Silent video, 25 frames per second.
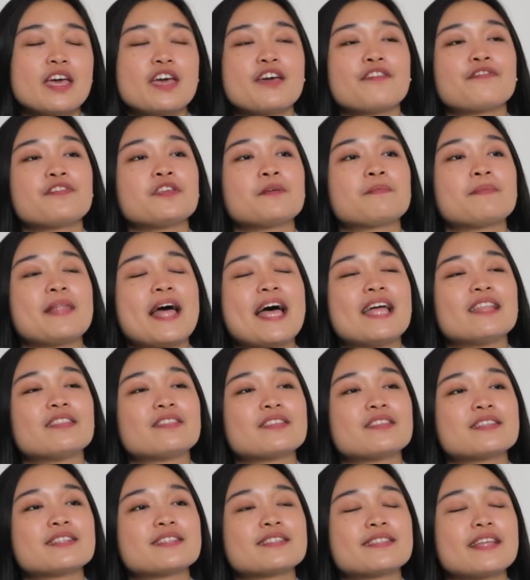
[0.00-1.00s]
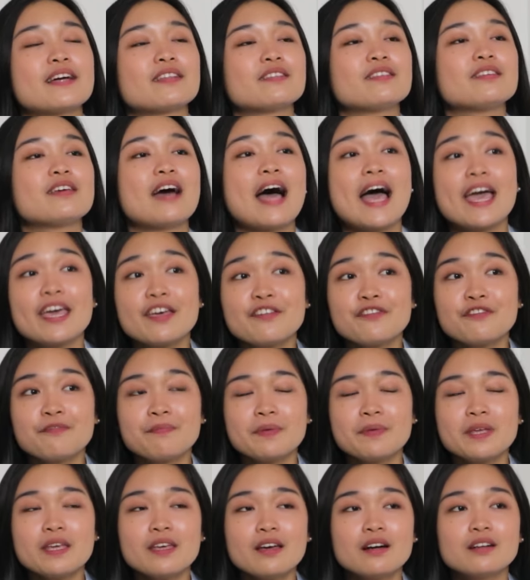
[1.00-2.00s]
If you plan to study
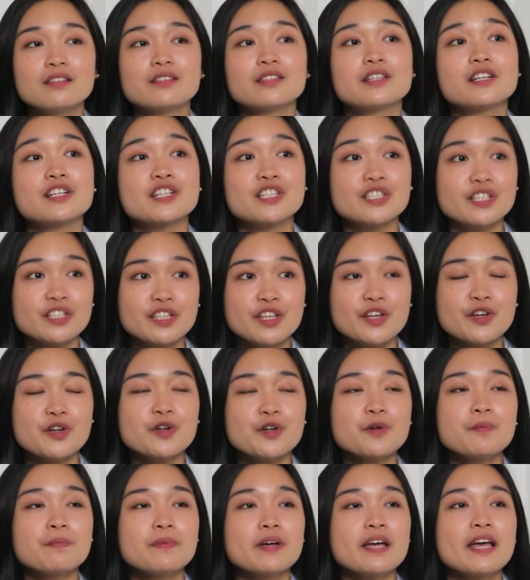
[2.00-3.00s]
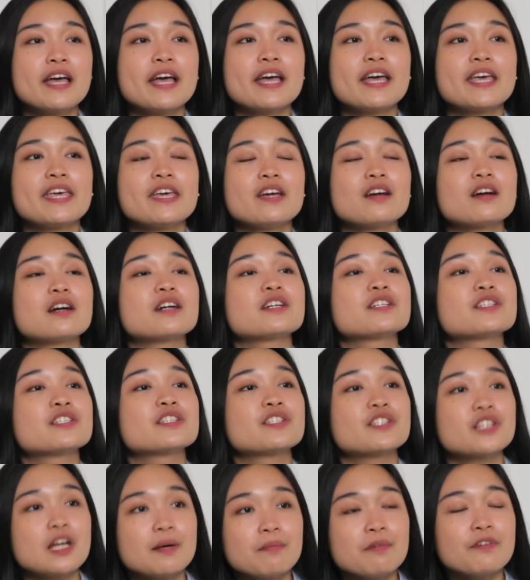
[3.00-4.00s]
IFP under study group, here are
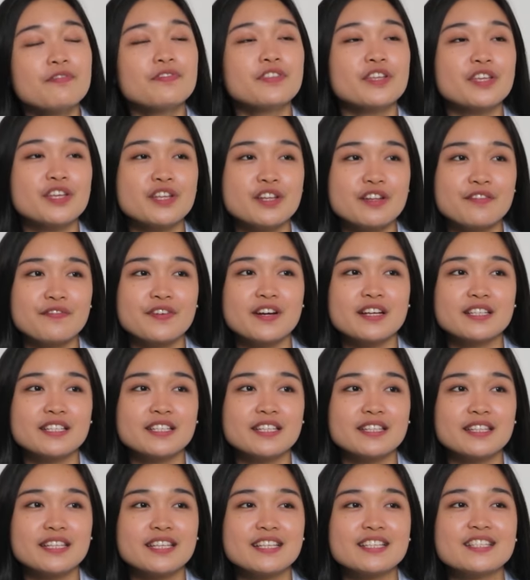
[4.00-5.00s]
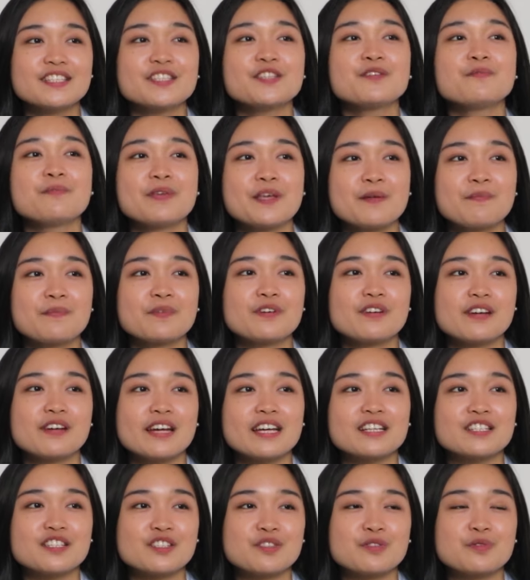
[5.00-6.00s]
some of the universities you may
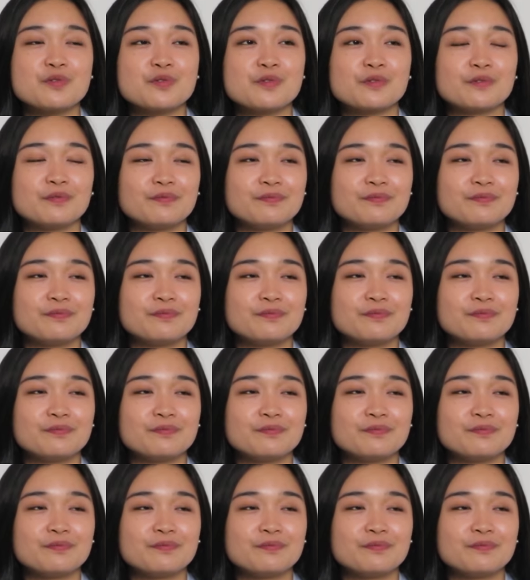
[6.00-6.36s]
progress to.